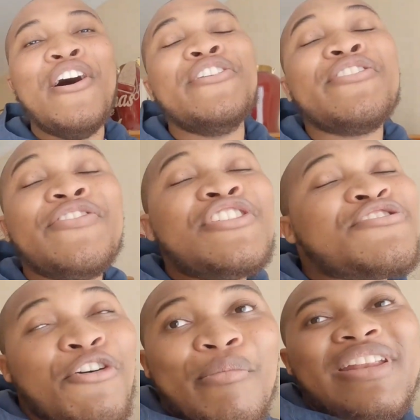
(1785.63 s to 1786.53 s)
So if there's
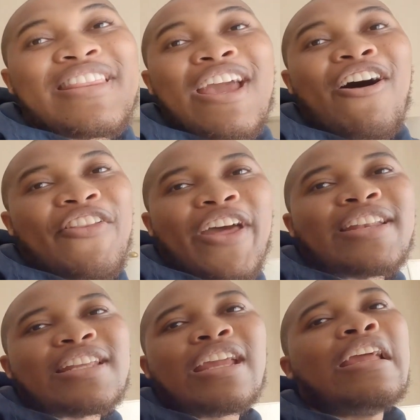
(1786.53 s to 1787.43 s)
nobody there on
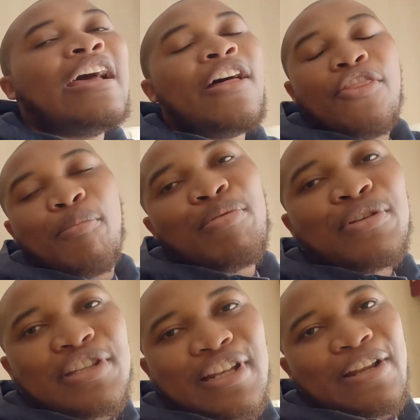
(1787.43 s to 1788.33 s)
that day, the
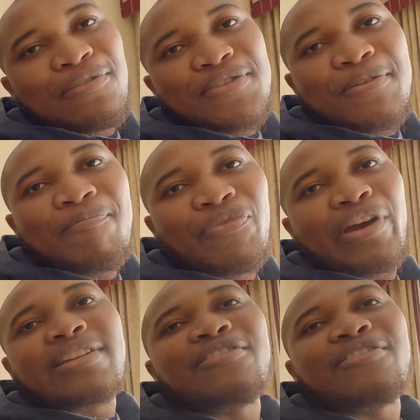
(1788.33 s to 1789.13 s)
pool is closed, right?